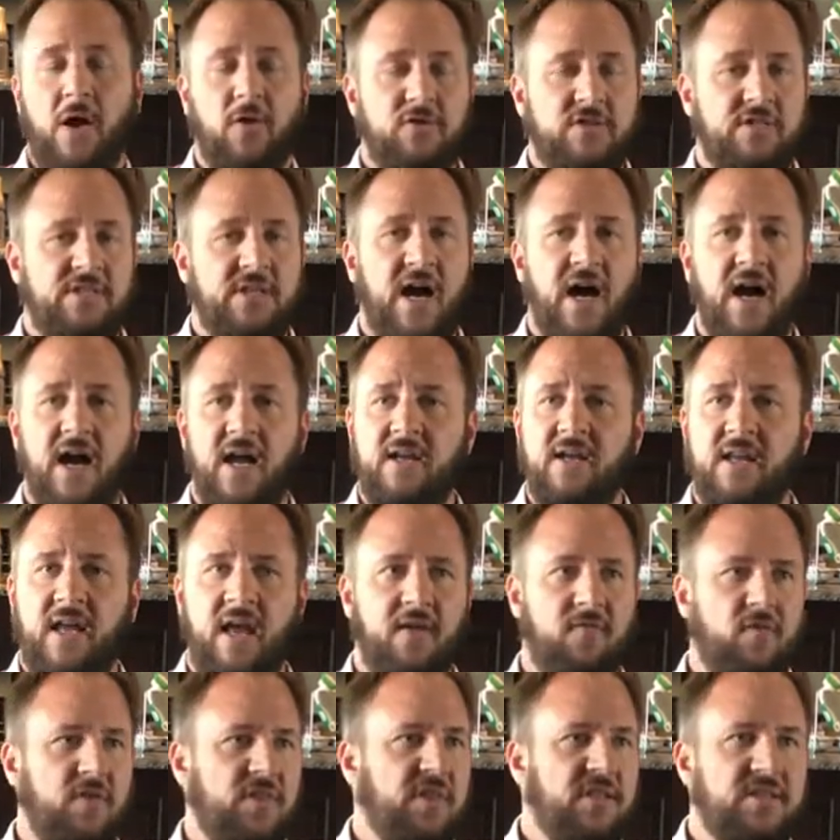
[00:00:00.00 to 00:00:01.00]
outside,
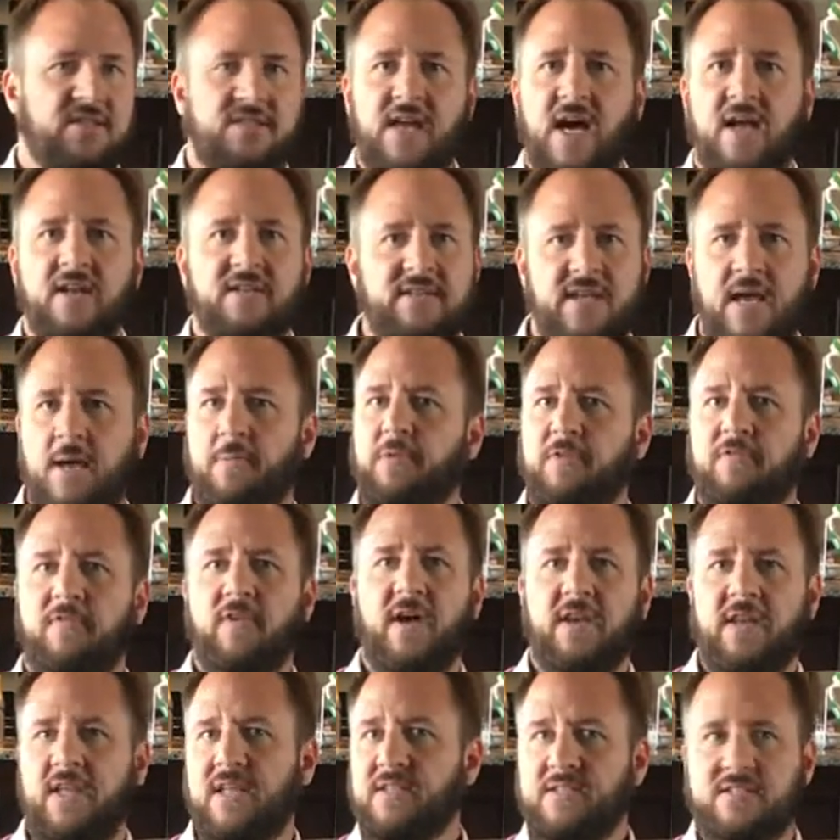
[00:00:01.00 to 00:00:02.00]
everything is not as
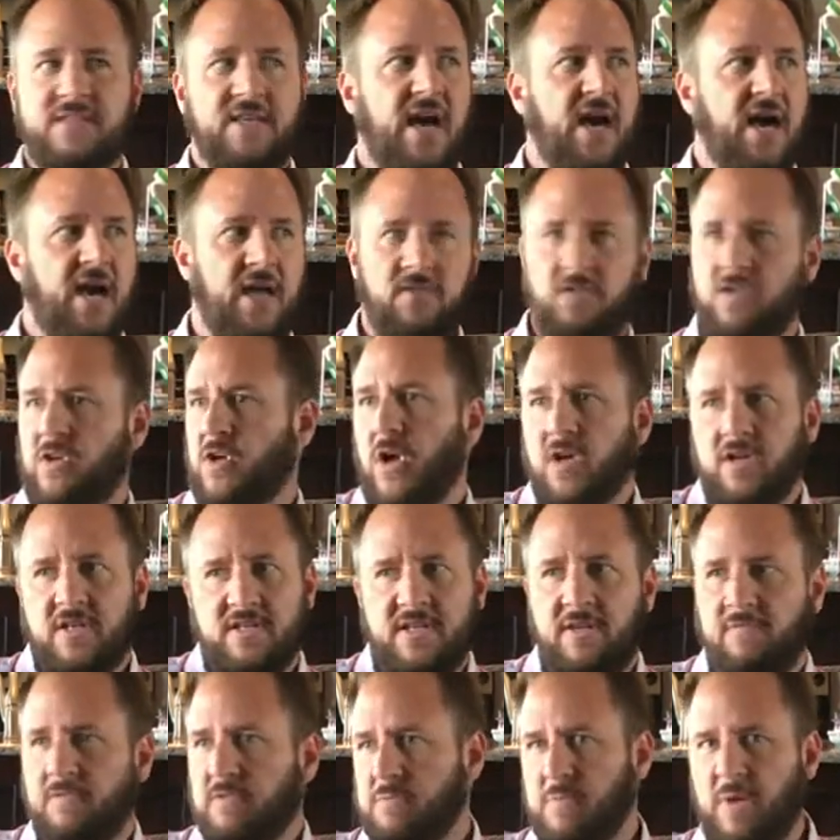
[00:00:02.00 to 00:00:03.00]
amplified. Inside, the dog
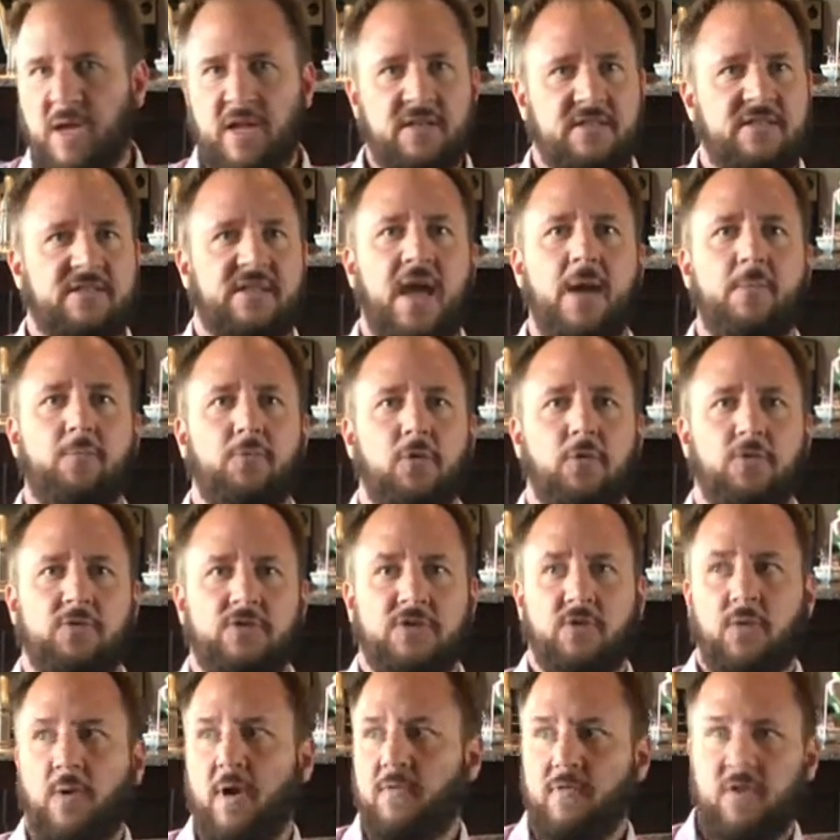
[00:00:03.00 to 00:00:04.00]
doesn't have as many escape
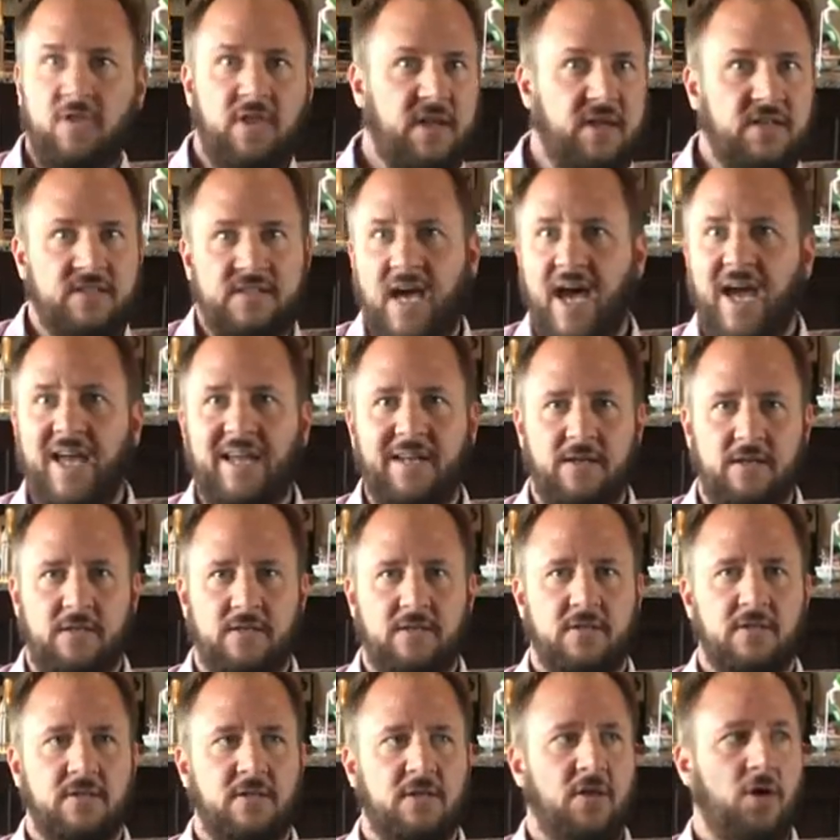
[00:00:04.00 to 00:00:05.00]
routes, so everything is
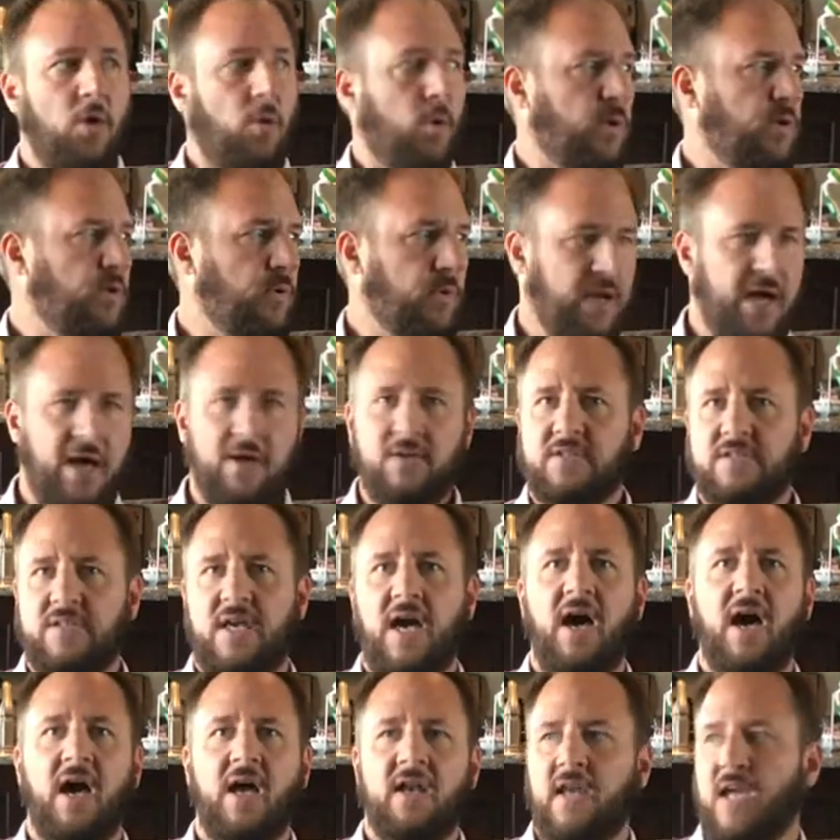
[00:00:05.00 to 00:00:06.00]
heightened. When I do it
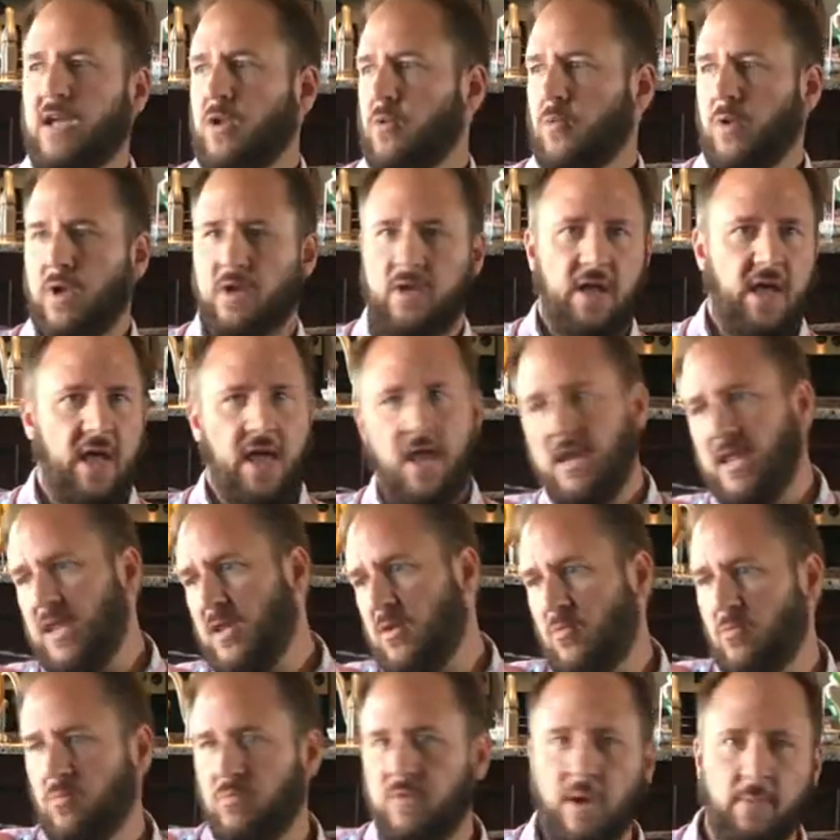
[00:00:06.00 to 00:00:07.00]
outside, I can run any
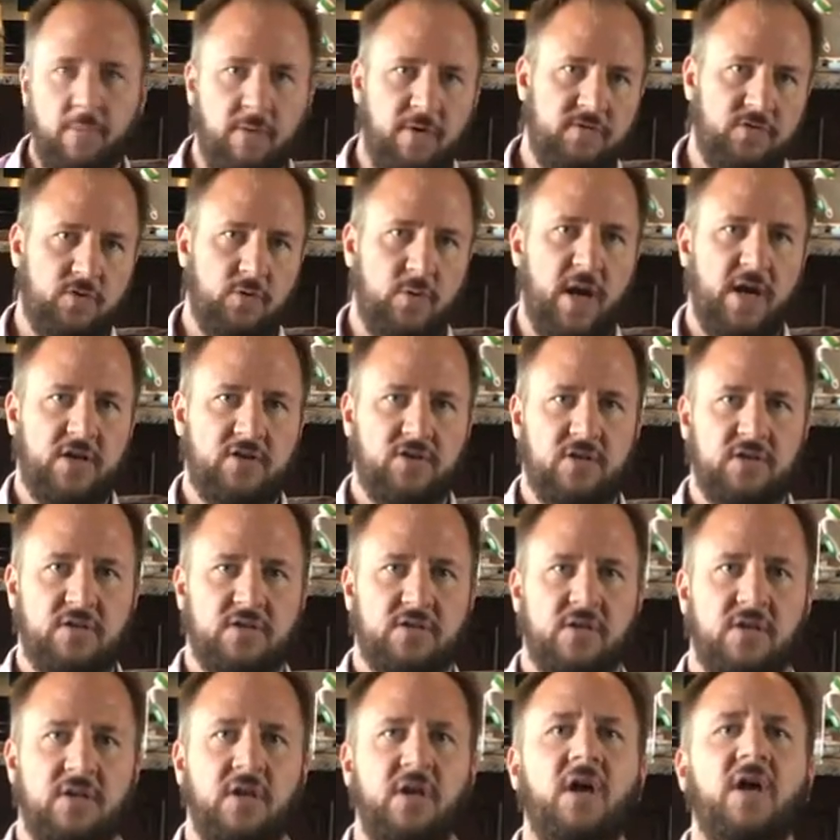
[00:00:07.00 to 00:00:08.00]
number of
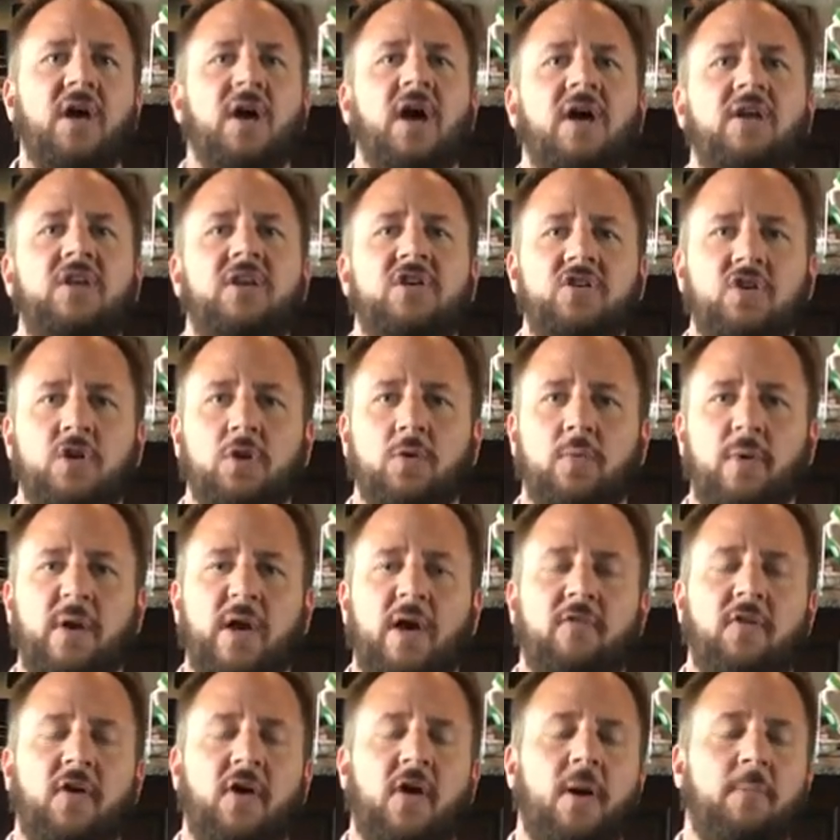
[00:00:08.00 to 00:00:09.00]
directions. Additionally, we
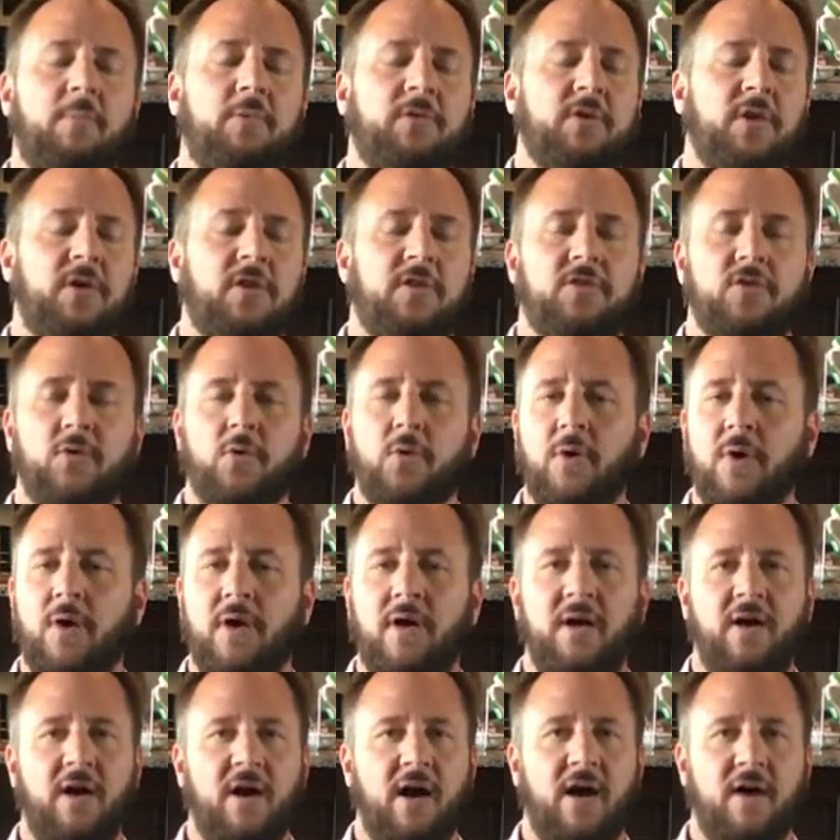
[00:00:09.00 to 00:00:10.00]
have a
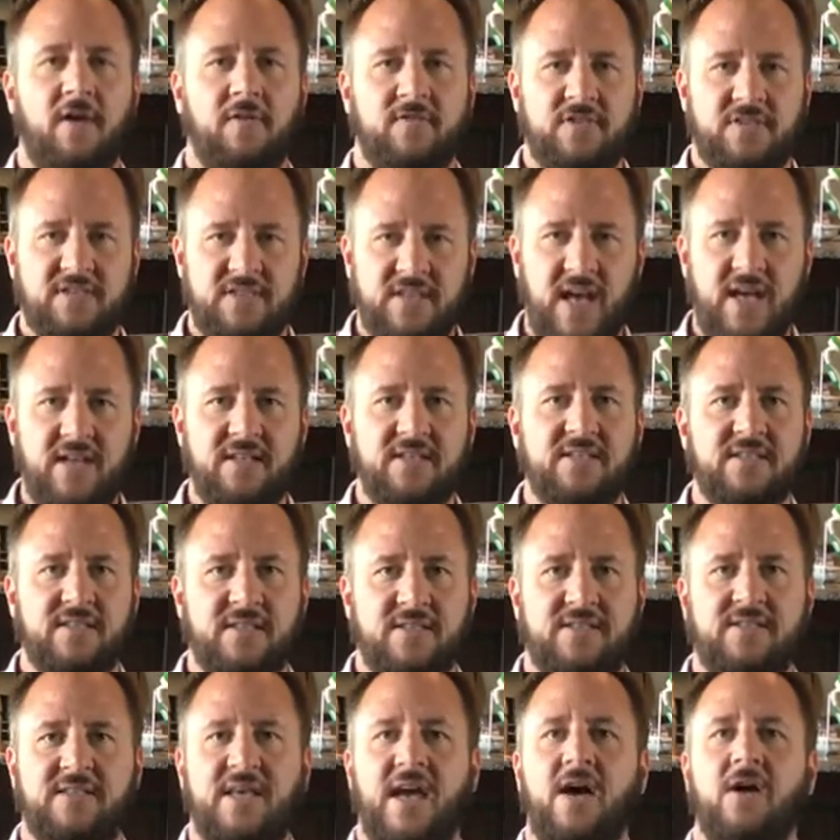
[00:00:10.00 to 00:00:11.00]
plethora of sights,
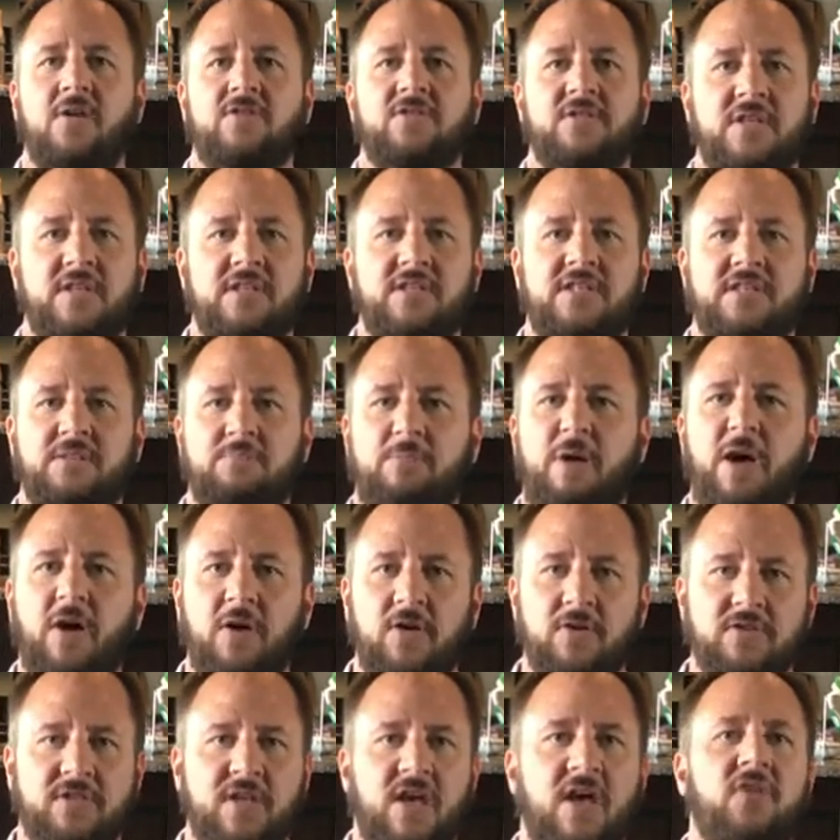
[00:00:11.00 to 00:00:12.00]
sounds, and
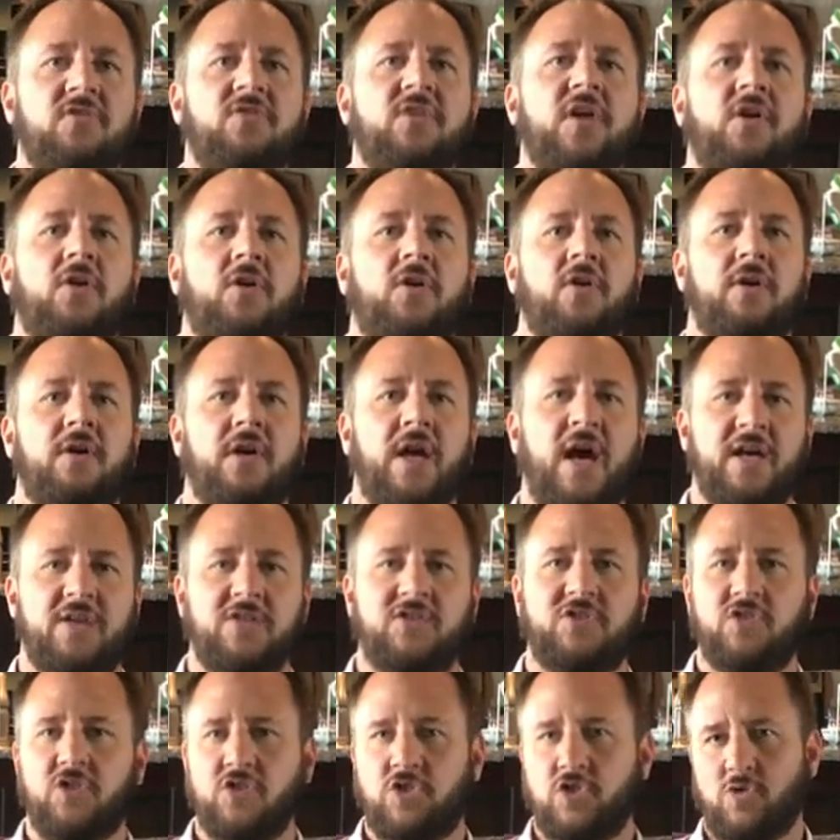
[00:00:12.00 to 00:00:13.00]
smells that are a
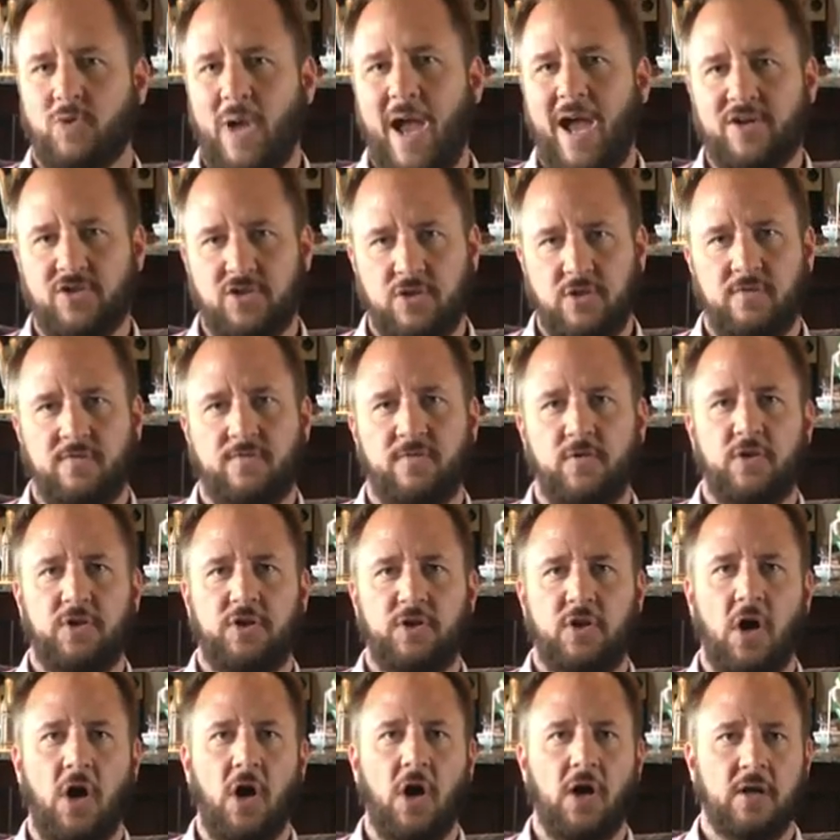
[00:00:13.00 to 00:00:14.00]
nice distraction for the
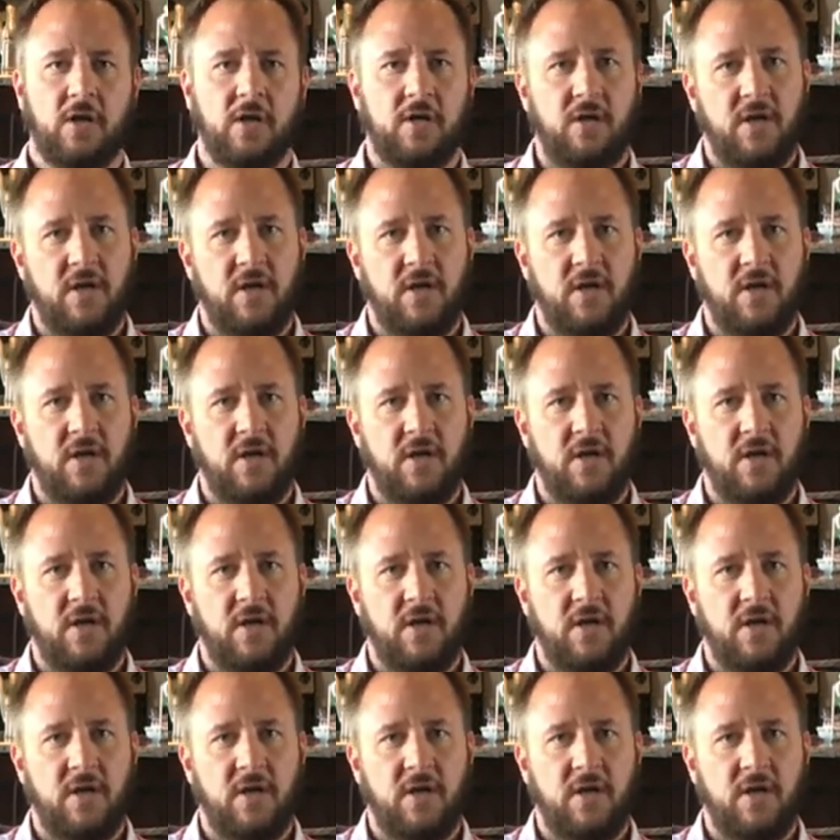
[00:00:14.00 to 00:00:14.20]
dog.